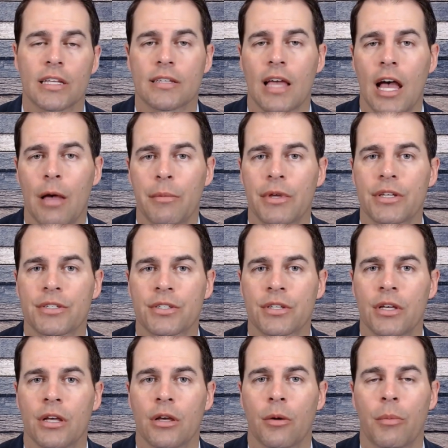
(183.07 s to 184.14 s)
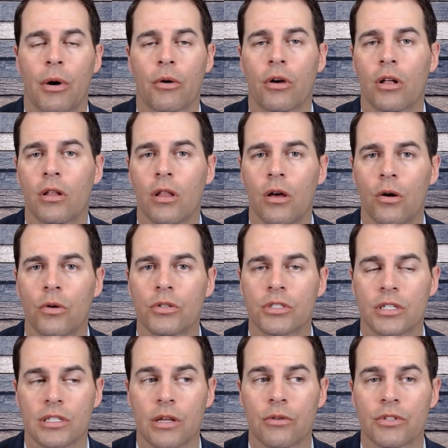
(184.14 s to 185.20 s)
Thomas about colognes, because
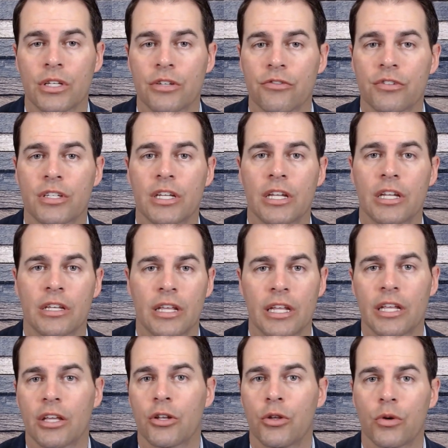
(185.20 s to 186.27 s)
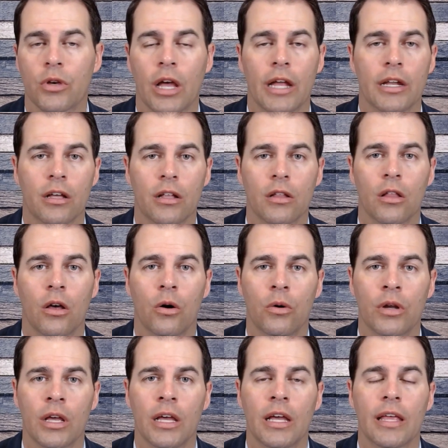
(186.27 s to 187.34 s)
I was interested in getting a new kind of cologne,
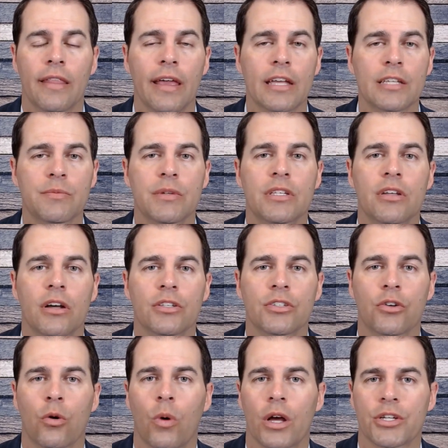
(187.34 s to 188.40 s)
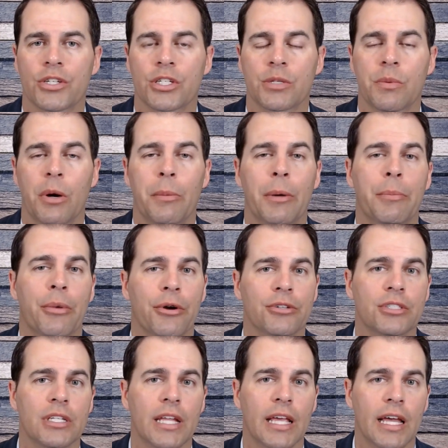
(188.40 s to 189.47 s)
they asked me tons of questions about my
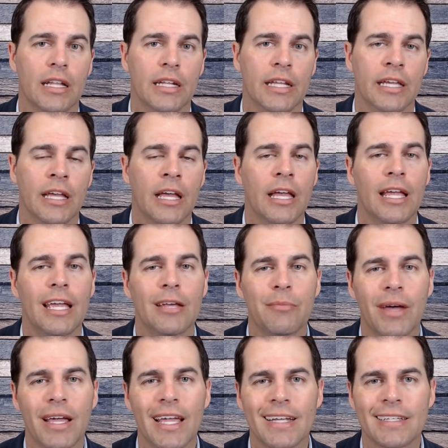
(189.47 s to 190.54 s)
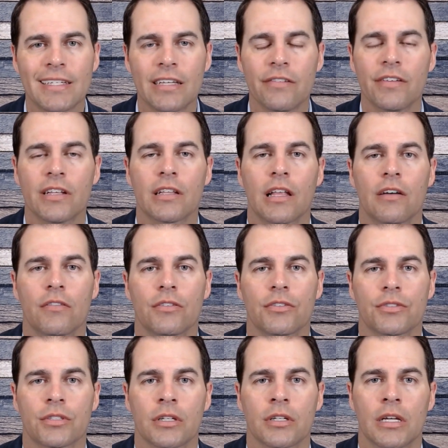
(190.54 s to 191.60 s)
personality and my activity
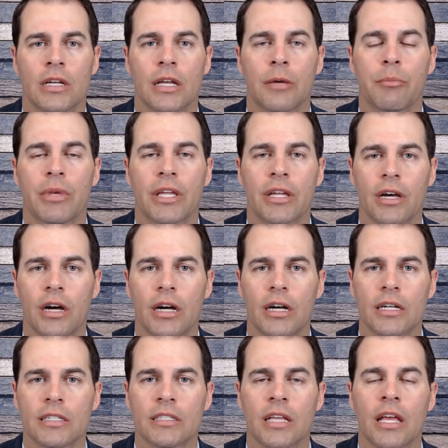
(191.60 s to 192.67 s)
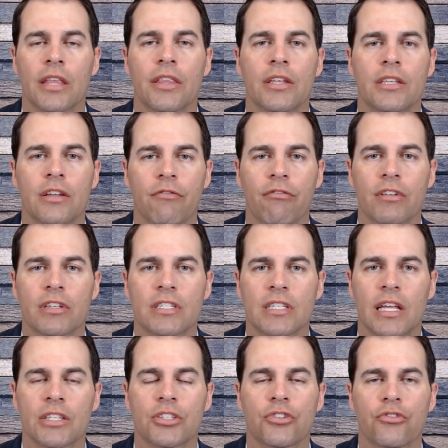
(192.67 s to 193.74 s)
levels, because the different
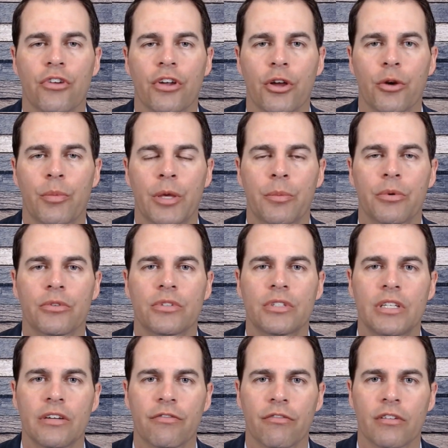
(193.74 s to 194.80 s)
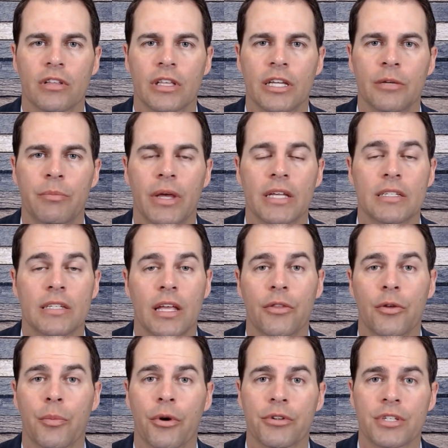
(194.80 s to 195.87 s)
scents trigger people differently based on their
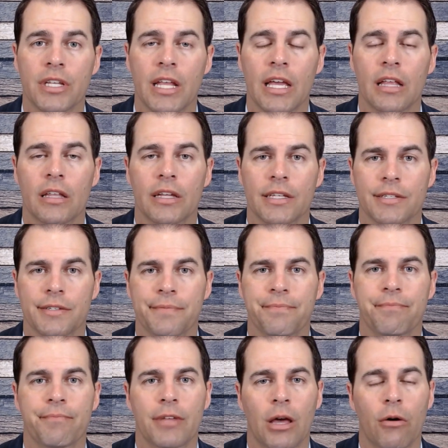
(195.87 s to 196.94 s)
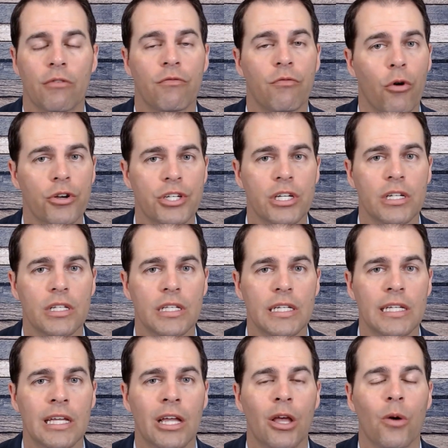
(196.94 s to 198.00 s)
personalities. Now,
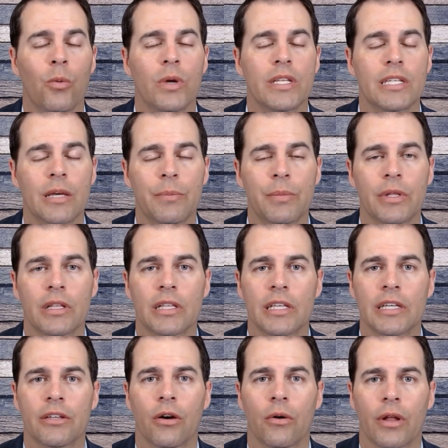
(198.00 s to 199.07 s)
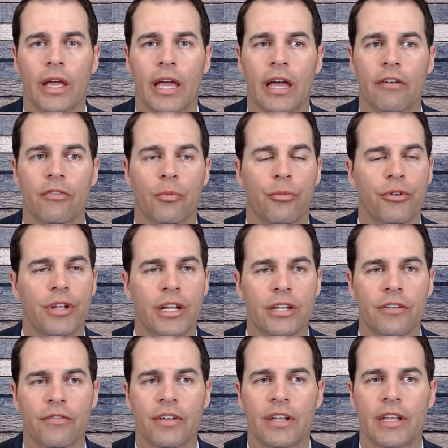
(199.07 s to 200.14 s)
unfortunately, we typically don't have the
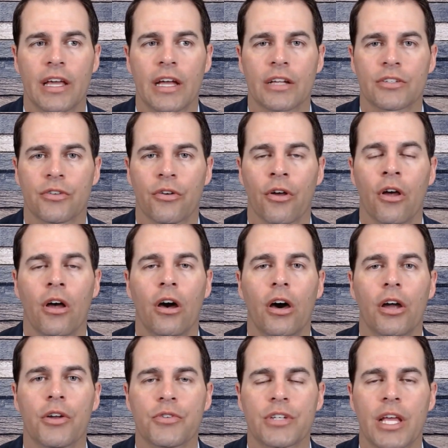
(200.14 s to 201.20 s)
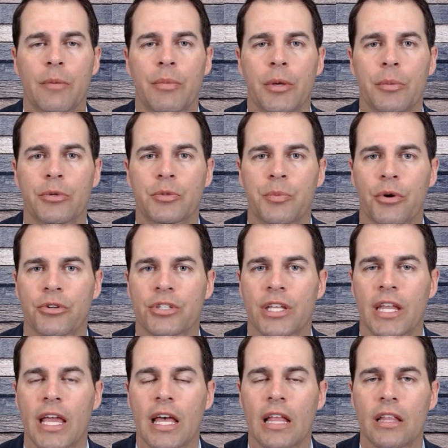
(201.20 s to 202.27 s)
predictive index or understand people's
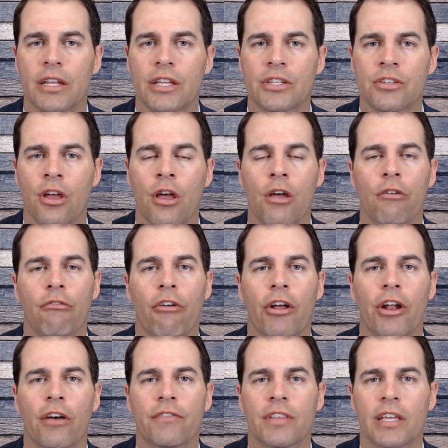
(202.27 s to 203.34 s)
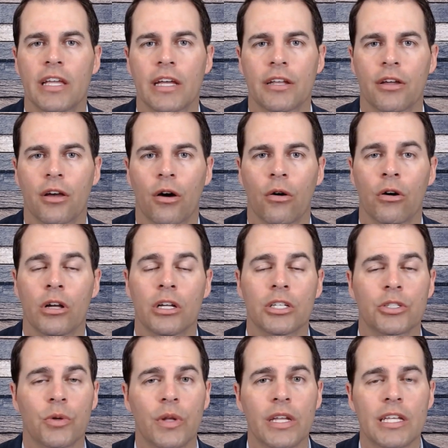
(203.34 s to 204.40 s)
personalities right off the get-go.
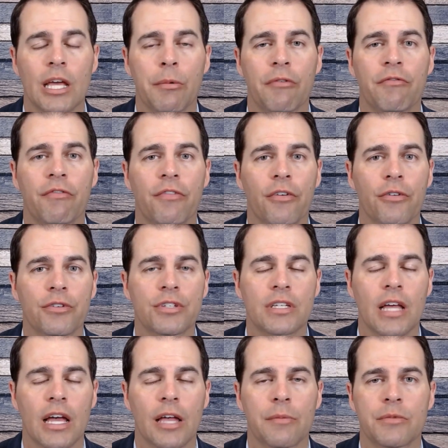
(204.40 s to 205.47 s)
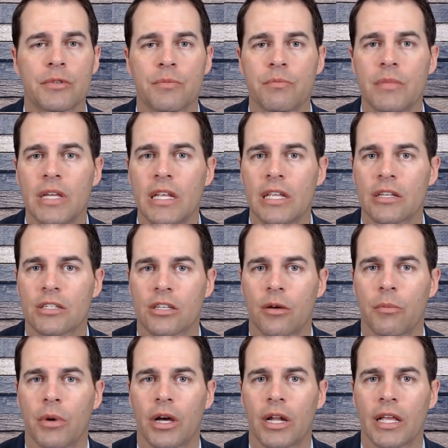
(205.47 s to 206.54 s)
So anytime I'm first times meeting
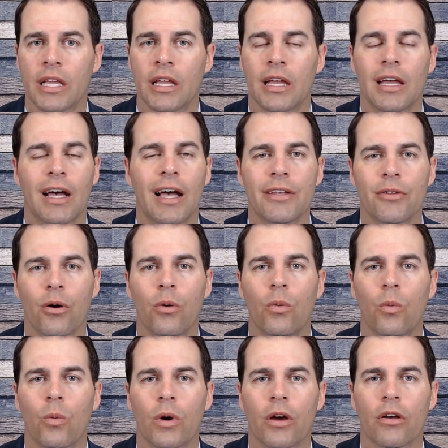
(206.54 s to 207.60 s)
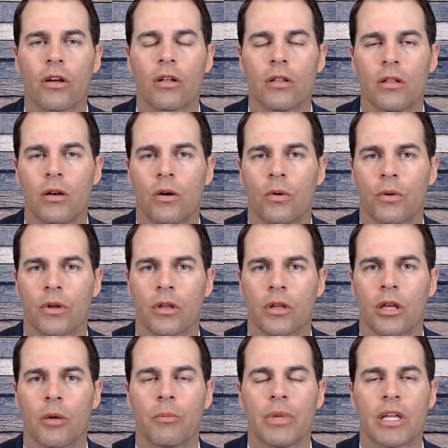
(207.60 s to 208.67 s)
somebody, I don't wear cologne
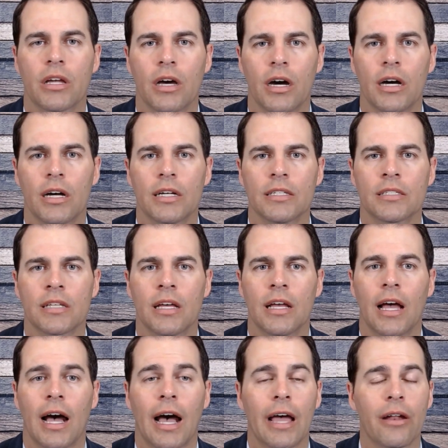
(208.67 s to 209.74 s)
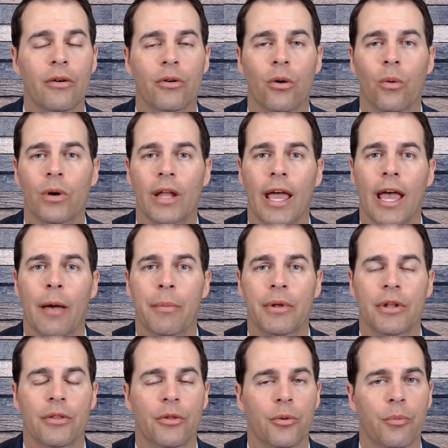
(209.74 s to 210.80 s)
because I don't know what happened
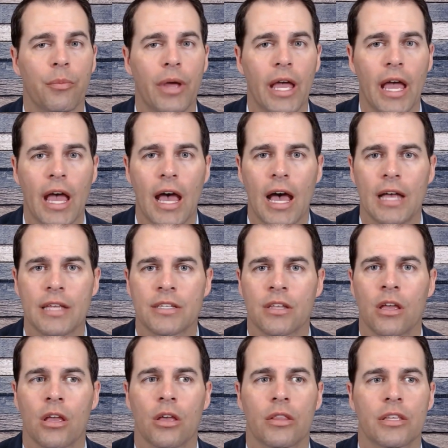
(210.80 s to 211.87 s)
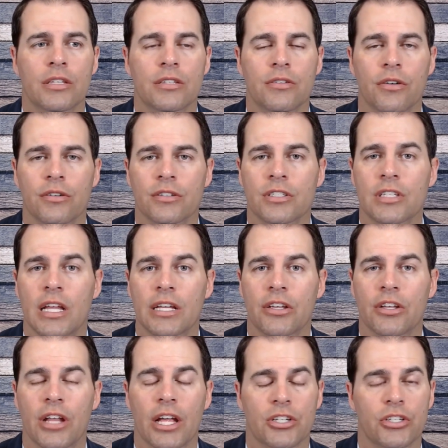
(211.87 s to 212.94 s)
in their past. This certain scent could
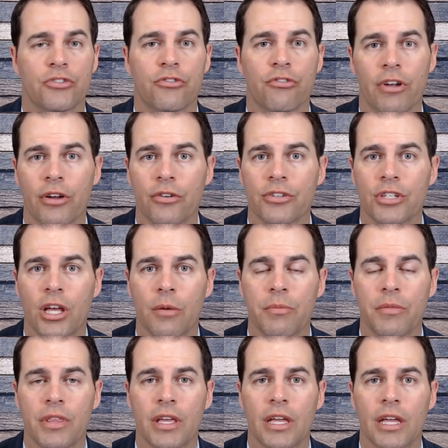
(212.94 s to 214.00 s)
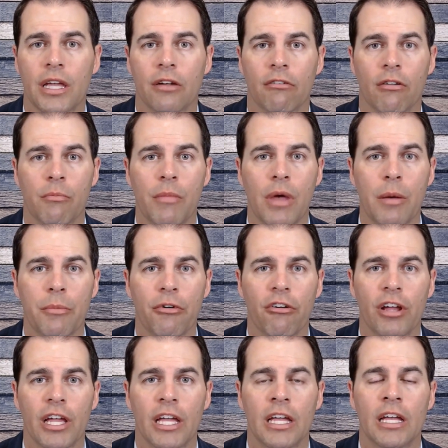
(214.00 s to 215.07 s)
actually trigger something or a
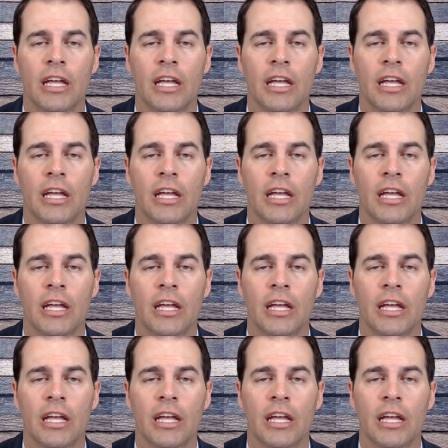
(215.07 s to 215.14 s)
memory.